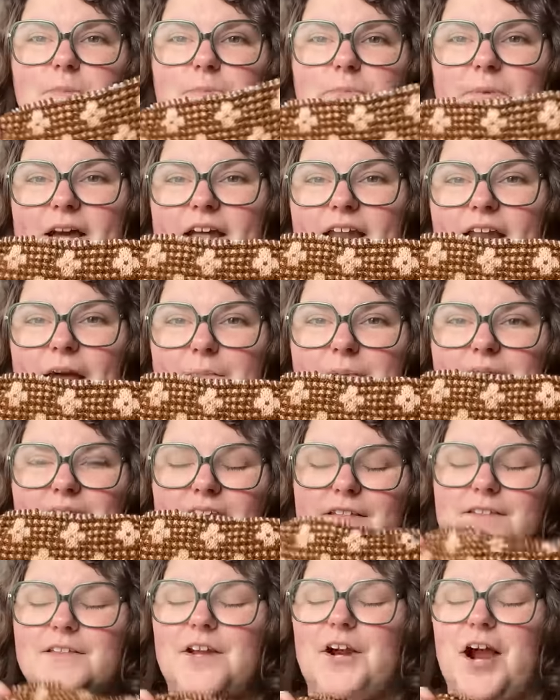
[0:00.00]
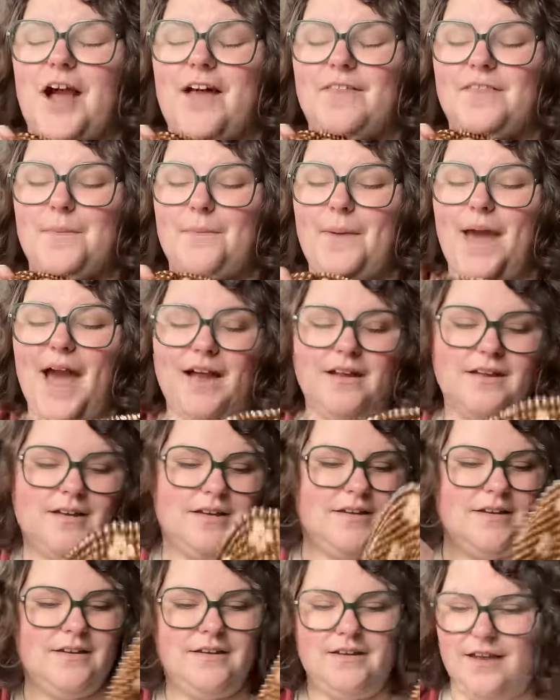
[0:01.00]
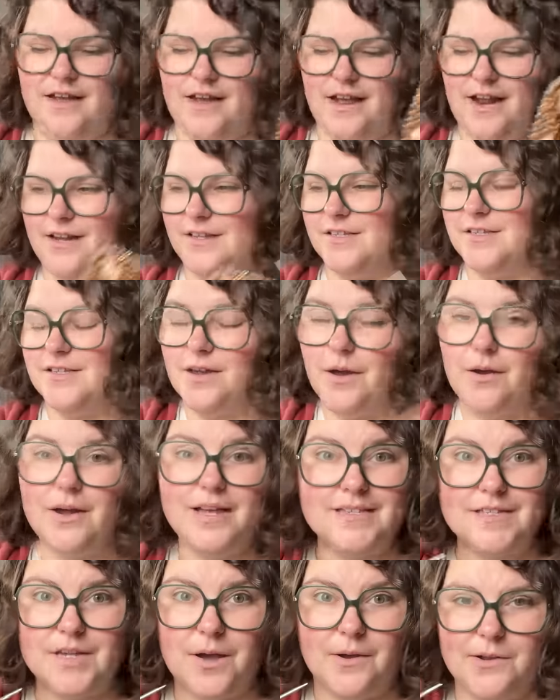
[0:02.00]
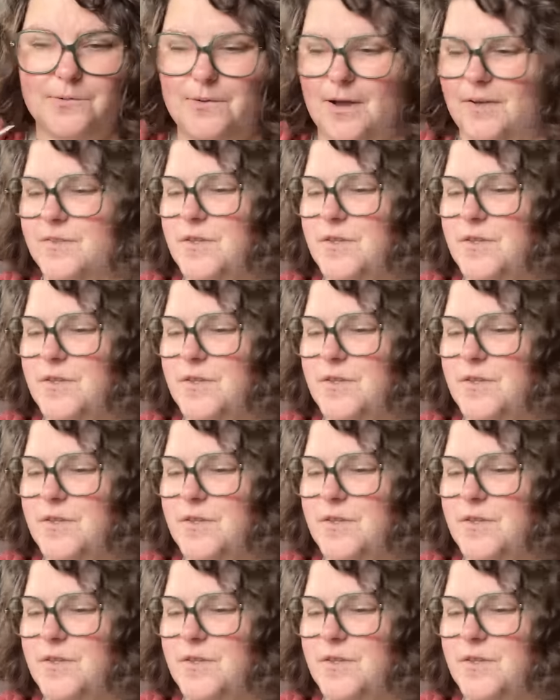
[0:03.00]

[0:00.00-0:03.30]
but I'm getting there on the back. It's, go it's going well.